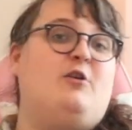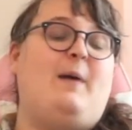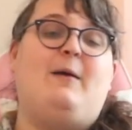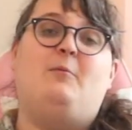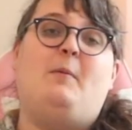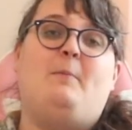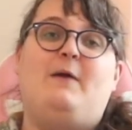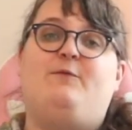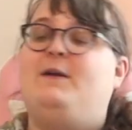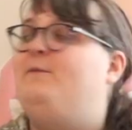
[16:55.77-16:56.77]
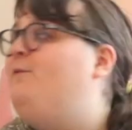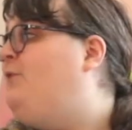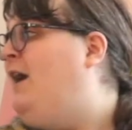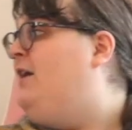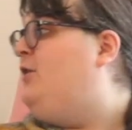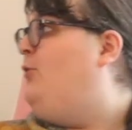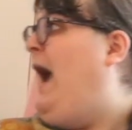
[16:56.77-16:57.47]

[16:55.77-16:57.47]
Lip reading: you might remember my friend Frank, who